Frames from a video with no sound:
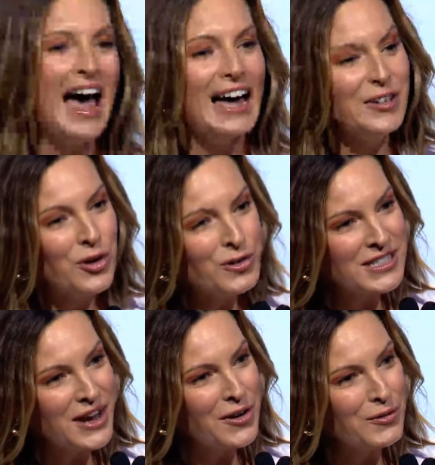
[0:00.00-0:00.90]
And
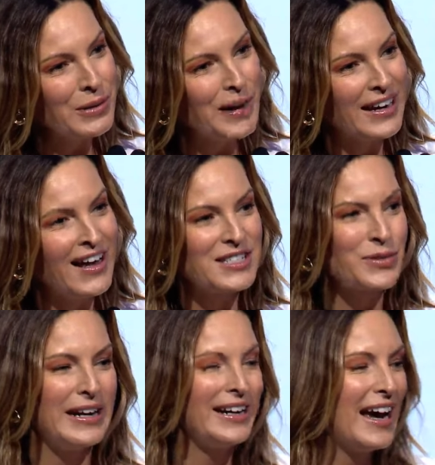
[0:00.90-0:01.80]
also, we met last
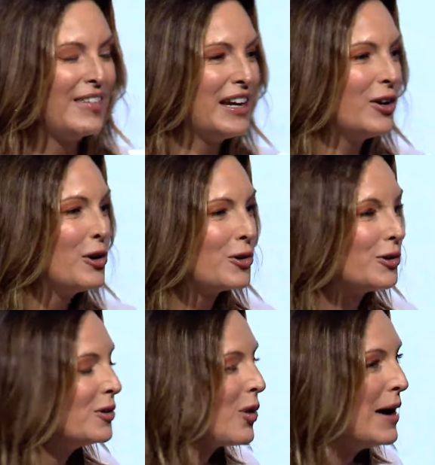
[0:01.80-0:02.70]
week at the
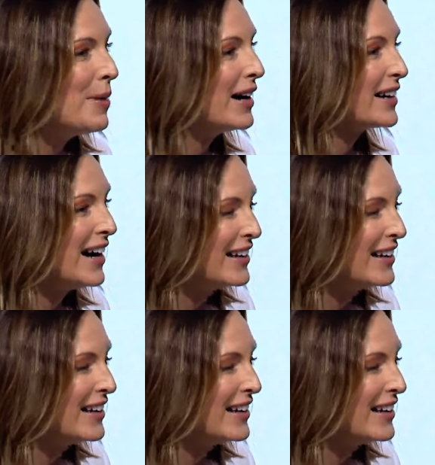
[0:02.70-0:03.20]
inaugural Weimark Gala